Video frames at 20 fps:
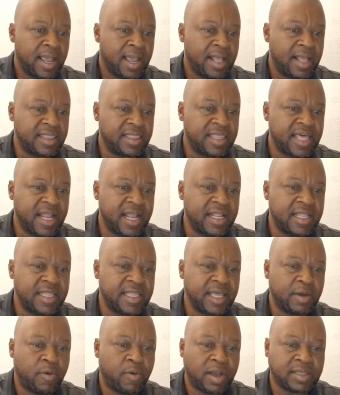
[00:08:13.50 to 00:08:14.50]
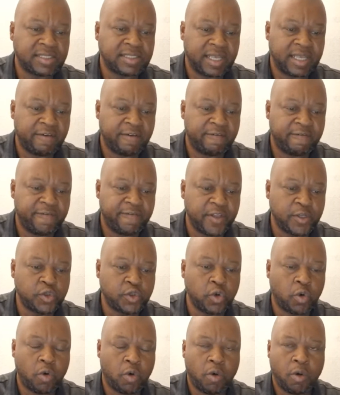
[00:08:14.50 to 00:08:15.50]
And then there was a
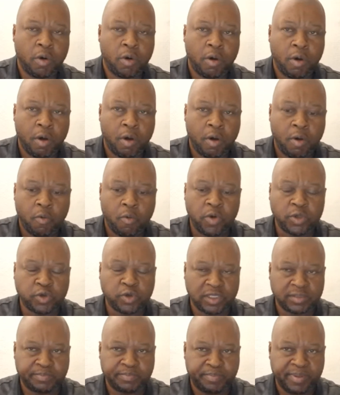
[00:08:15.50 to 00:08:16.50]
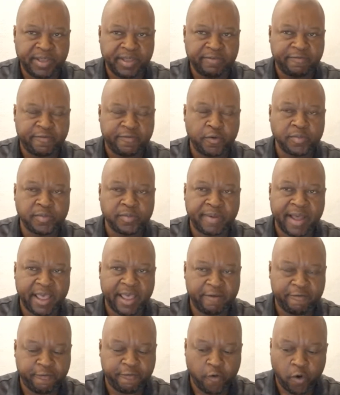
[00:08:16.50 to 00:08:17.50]
video which was being filmed by
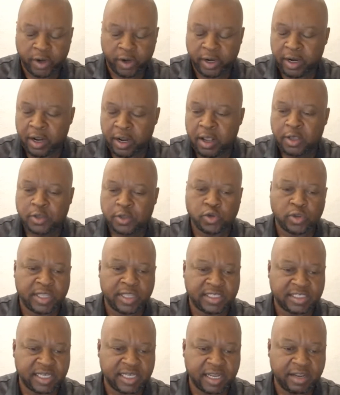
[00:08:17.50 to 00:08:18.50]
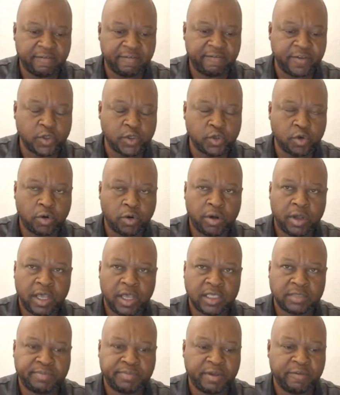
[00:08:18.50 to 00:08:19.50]
a phone. So the second video
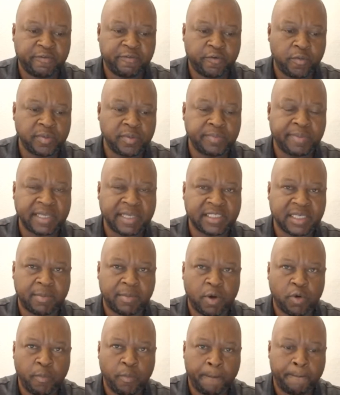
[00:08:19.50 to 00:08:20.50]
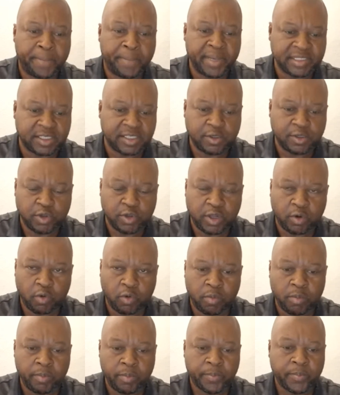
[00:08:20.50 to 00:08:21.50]
is being filmed by someone who passed into the
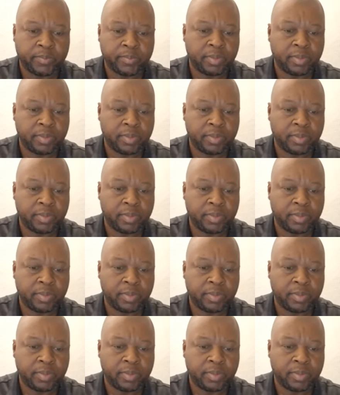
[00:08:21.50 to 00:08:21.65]
room